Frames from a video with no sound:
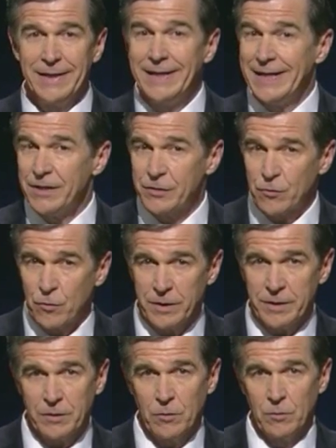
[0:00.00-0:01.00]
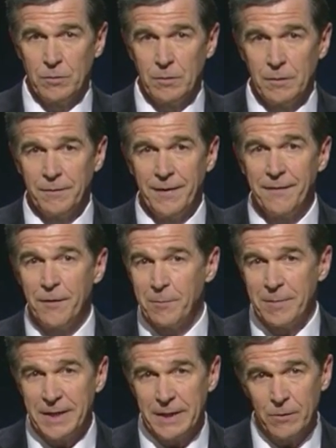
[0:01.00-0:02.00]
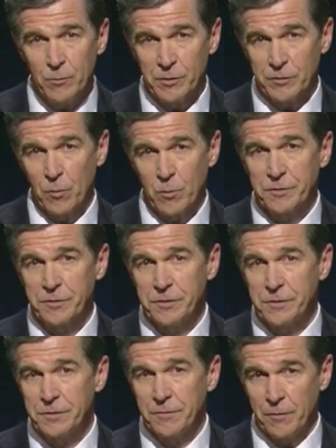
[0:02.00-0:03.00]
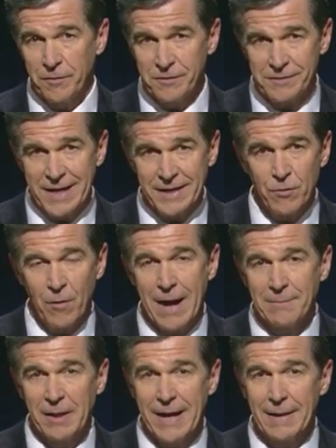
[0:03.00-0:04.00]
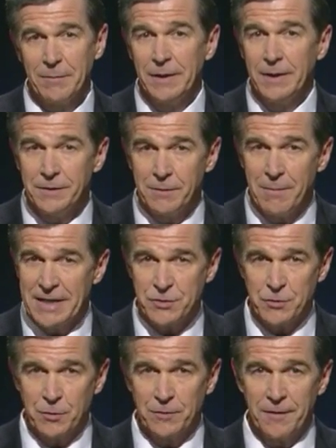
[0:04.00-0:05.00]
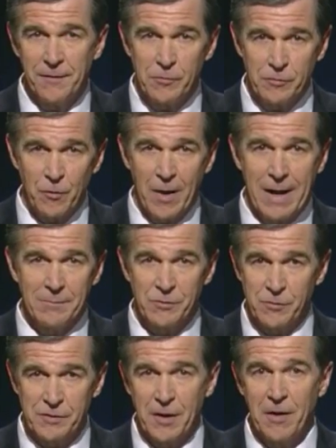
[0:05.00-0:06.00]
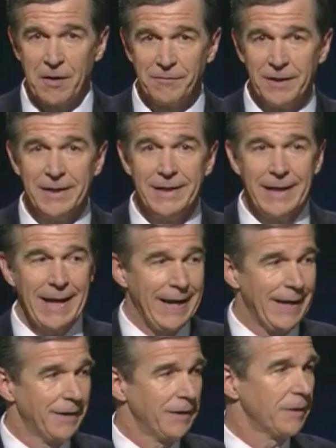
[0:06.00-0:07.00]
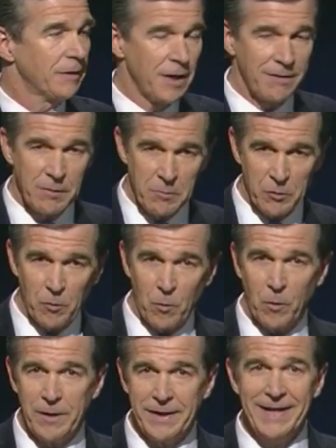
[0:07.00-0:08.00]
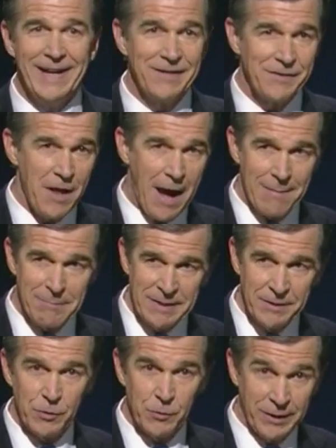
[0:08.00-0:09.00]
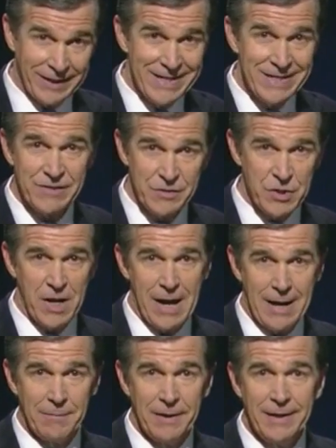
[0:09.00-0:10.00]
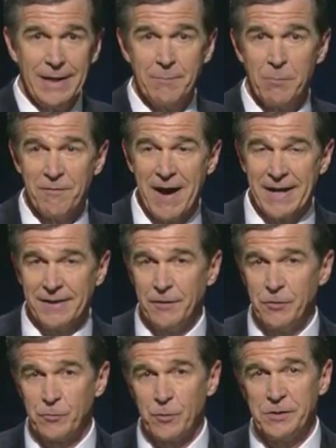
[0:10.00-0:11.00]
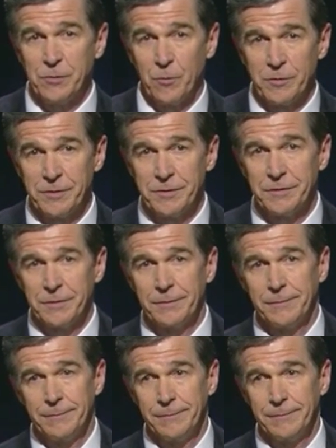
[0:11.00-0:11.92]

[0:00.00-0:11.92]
It is critical that there be resources for the state crime lab to make sure that those crimes are solved. And Governor McCrory has not been doing his job in providing those resources. Final third.